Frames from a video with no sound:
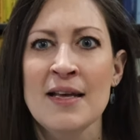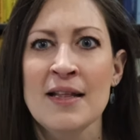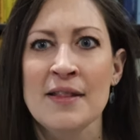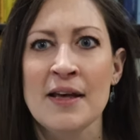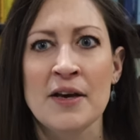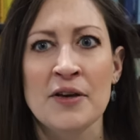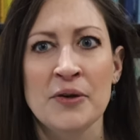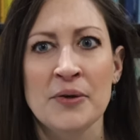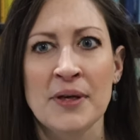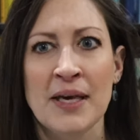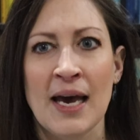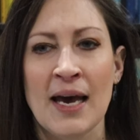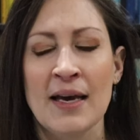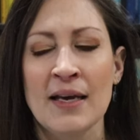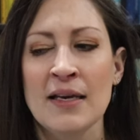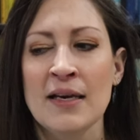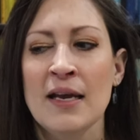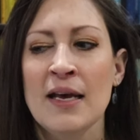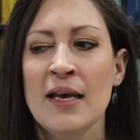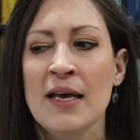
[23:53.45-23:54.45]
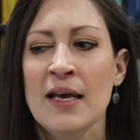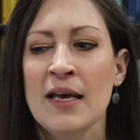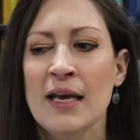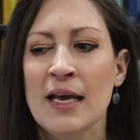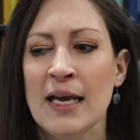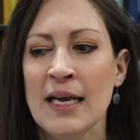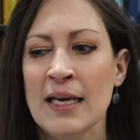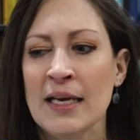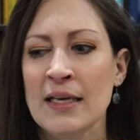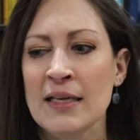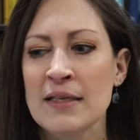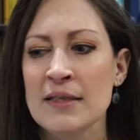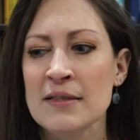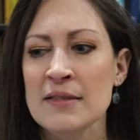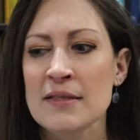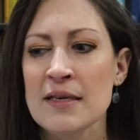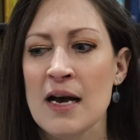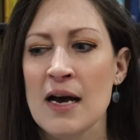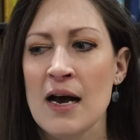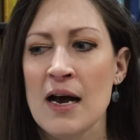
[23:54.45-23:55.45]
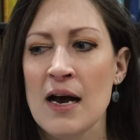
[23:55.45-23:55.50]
that you get. And